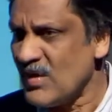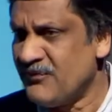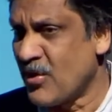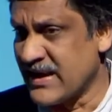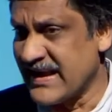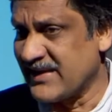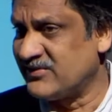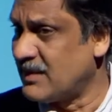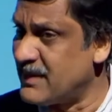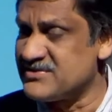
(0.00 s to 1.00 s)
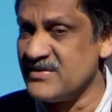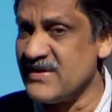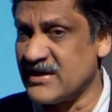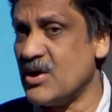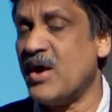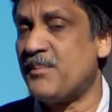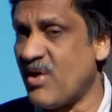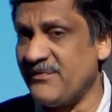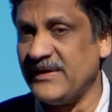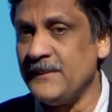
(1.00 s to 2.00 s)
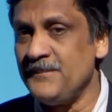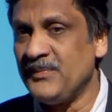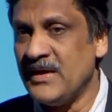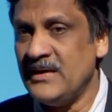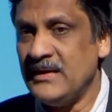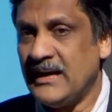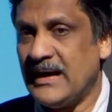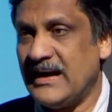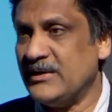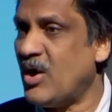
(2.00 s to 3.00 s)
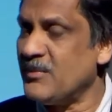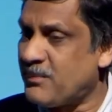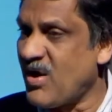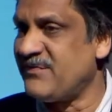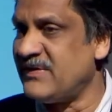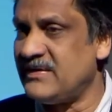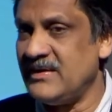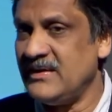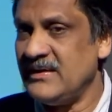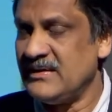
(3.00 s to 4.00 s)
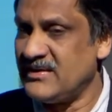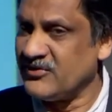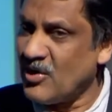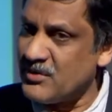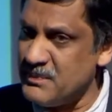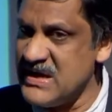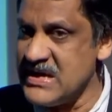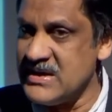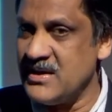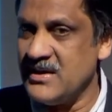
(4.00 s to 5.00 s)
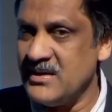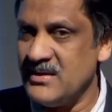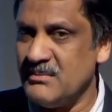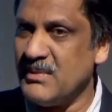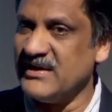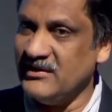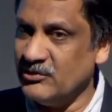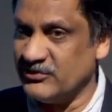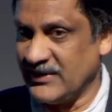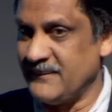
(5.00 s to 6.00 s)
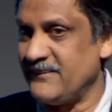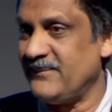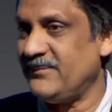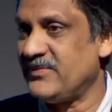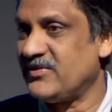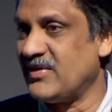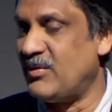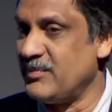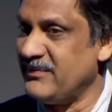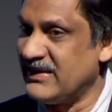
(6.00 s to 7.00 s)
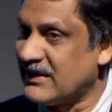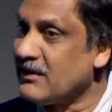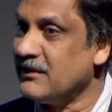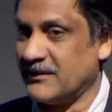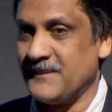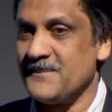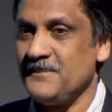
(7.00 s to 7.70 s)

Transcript: for edX. I mentioned we are a nonprofit. Nonprofit does not mean money losing. So I want to be very clear.